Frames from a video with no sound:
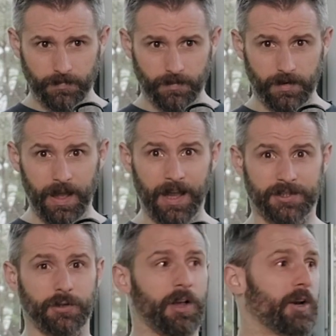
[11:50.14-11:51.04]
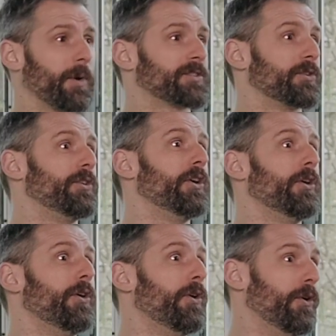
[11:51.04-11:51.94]
Yes, yeah. doing the hard work so
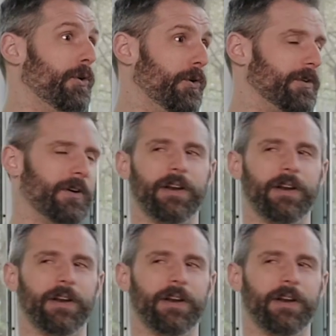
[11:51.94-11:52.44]
you don't